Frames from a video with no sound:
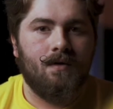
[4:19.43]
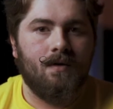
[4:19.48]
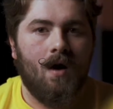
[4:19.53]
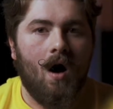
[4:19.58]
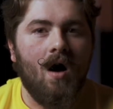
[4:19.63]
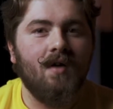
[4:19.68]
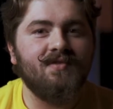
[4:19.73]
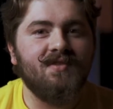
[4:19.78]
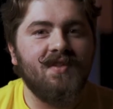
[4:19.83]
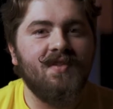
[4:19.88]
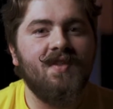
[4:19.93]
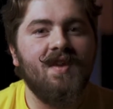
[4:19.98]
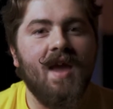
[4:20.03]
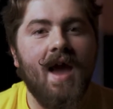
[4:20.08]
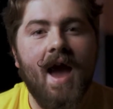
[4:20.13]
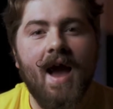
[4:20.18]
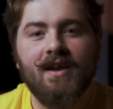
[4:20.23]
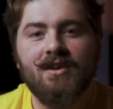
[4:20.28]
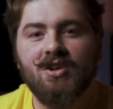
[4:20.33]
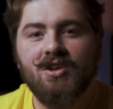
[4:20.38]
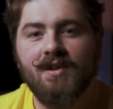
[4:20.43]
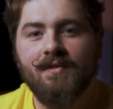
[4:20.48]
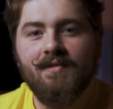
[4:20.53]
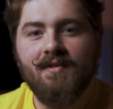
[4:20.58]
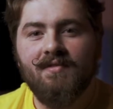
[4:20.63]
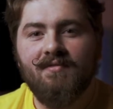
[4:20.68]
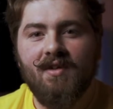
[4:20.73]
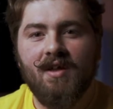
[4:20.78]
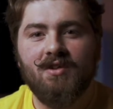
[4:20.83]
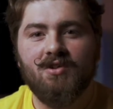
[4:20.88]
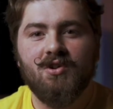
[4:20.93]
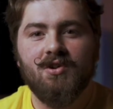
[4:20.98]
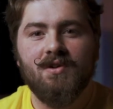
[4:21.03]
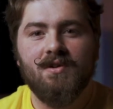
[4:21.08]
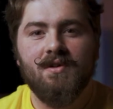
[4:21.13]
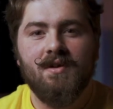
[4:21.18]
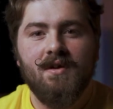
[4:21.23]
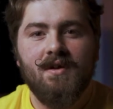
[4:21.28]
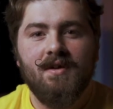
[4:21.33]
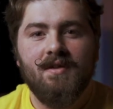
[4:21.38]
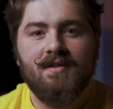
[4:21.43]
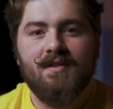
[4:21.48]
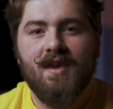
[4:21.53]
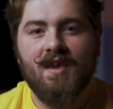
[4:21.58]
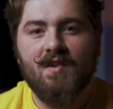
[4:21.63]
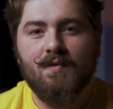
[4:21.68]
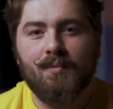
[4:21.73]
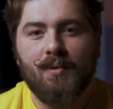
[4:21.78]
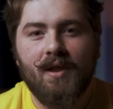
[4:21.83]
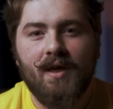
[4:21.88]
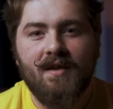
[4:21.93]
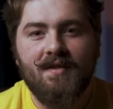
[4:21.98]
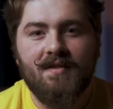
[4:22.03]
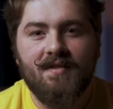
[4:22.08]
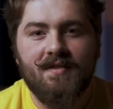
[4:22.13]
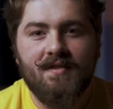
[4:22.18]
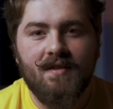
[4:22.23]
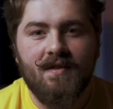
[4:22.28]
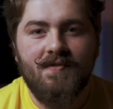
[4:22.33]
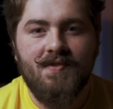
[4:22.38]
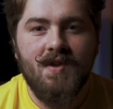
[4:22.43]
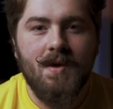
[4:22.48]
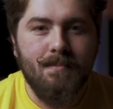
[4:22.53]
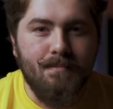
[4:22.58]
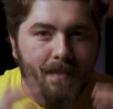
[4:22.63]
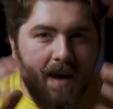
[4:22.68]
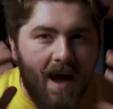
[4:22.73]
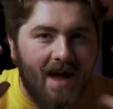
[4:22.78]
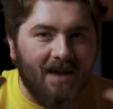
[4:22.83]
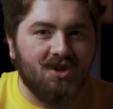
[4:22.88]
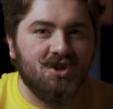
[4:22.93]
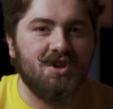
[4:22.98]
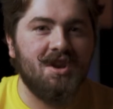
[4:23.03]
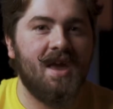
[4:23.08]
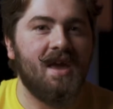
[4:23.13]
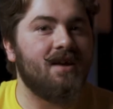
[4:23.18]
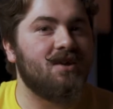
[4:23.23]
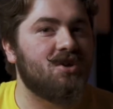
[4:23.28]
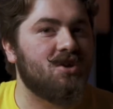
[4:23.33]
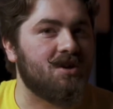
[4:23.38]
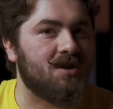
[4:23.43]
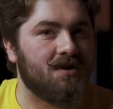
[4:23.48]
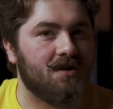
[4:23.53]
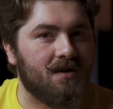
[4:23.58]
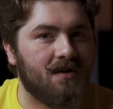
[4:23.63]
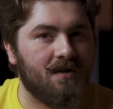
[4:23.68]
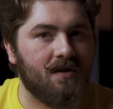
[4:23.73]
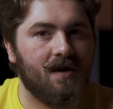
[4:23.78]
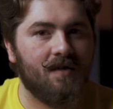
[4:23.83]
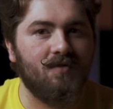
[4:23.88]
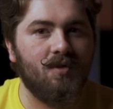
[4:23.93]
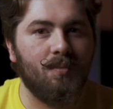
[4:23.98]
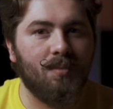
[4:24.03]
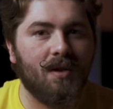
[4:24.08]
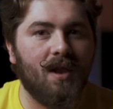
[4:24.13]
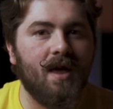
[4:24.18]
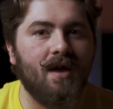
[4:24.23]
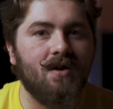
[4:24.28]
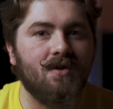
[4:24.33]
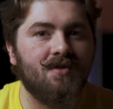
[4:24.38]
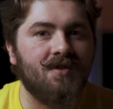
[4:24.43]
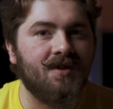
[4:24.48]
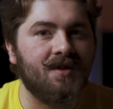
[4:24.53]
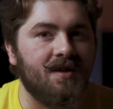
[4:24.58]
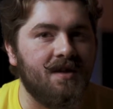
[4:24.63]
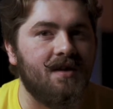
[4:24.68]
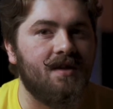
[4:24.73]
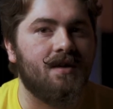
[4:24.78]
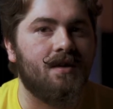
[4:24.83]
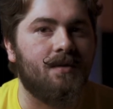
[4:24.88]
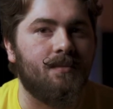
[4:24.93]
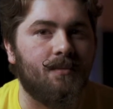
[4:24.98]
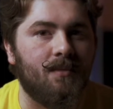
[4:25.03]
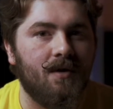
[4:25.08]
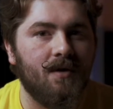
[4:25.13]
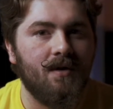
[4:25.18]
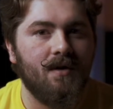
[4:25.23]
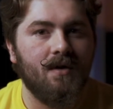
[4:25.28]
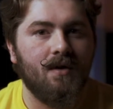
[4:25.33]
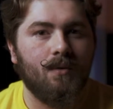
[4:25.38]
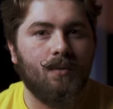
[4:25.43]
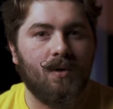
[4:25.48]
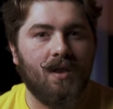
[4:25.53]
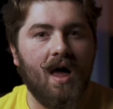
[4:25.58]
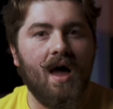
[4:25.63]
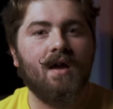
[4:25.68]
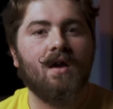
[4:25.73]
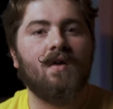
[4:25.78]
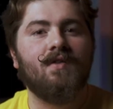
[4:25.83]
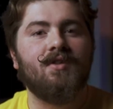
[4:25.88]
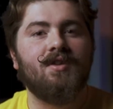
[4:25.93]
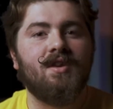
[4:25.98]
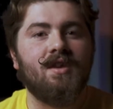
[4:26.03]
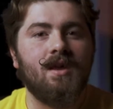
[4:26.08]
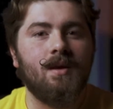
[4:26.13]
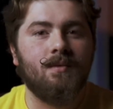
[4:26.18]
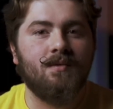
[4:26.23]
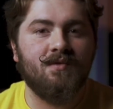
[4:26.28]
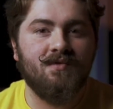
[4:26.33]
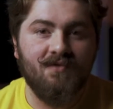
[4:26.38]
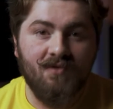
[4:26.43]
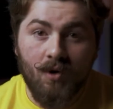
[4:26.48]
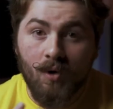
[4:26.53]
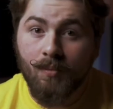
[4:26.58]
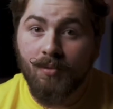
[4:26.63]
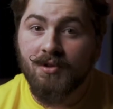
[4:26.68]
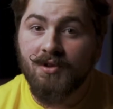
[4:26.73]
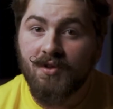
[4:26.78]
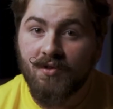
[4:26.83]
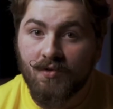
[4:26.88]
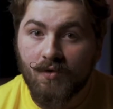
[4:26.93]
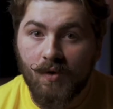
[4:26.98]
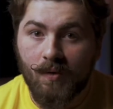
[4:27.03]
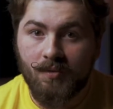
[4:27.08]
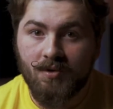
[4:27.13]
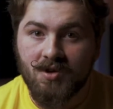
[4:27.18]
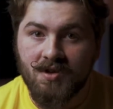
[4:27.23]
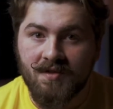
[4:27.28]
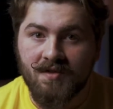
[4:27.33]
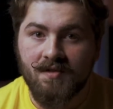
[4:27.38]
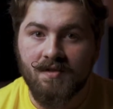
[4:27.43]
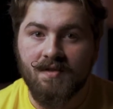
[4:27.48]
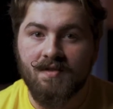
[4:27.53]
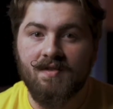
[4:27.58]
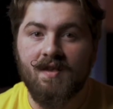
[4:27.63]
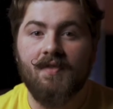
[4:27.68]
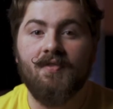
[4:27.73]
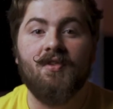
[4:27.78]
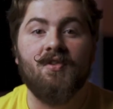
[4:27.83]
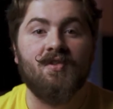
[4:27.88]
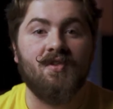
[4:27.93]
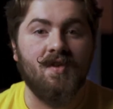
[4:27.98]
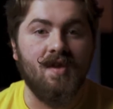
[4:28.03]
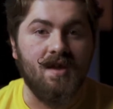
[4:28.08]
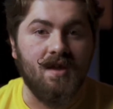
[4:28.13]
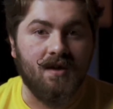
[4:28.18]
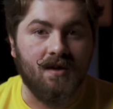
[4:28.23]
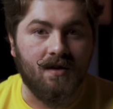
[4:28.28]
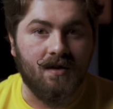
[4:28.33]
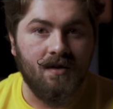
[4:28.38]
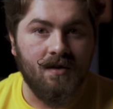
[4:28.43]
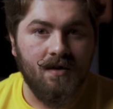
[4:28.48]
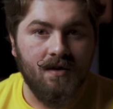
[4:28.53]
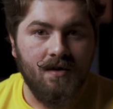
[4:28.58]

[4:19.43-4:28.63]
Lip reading: Often the action of an adventure takes place in the imagination of the players and DM, relying on the DM's verbal descriptions to set the scene.